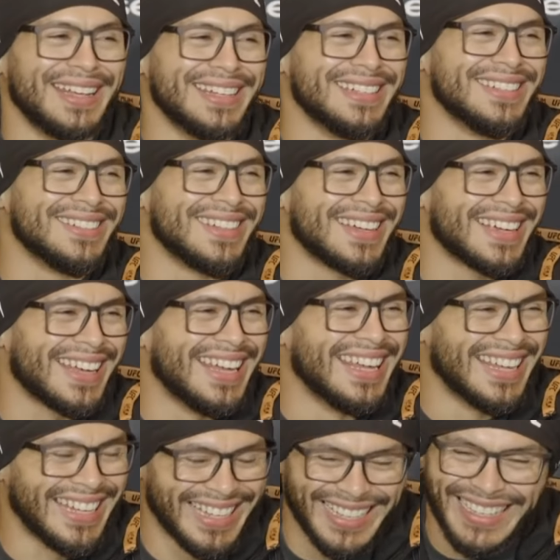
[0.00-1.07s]
You know, like
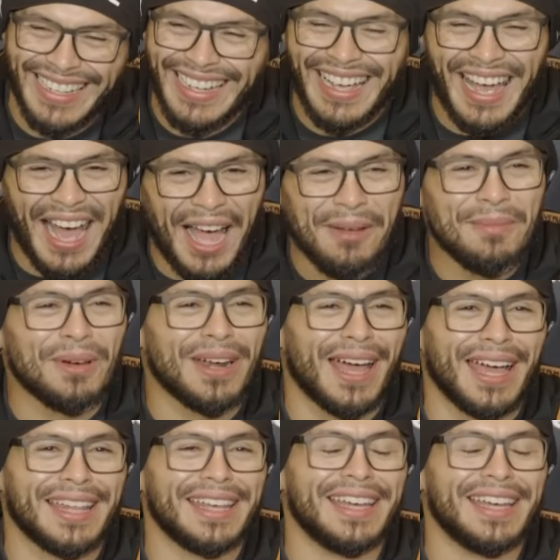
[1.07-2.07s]
I'm all right.